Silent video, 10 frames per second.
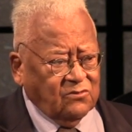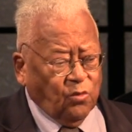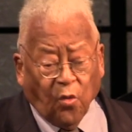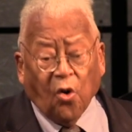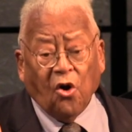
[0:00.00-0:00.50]

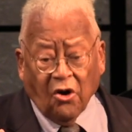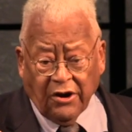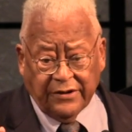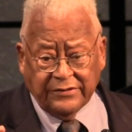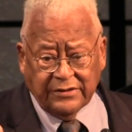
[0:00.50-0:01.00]

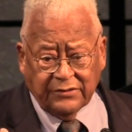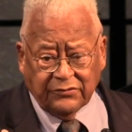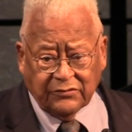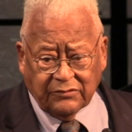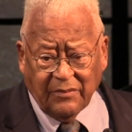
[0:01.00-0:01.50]
war,
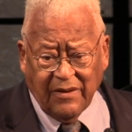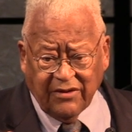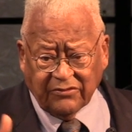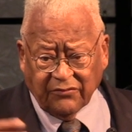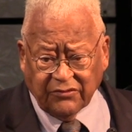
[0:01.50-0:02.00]
as
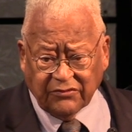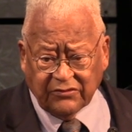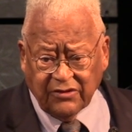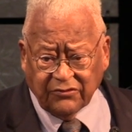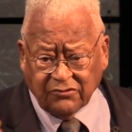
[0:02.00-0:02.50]

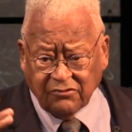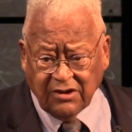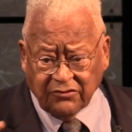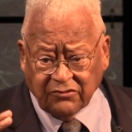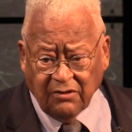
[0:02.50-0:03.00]
pacifist
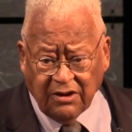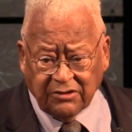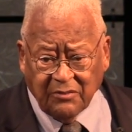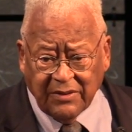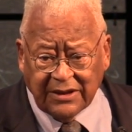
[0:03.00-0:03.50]
history has tried
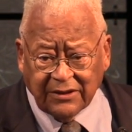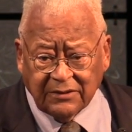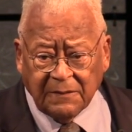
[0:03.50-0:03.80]
to make it.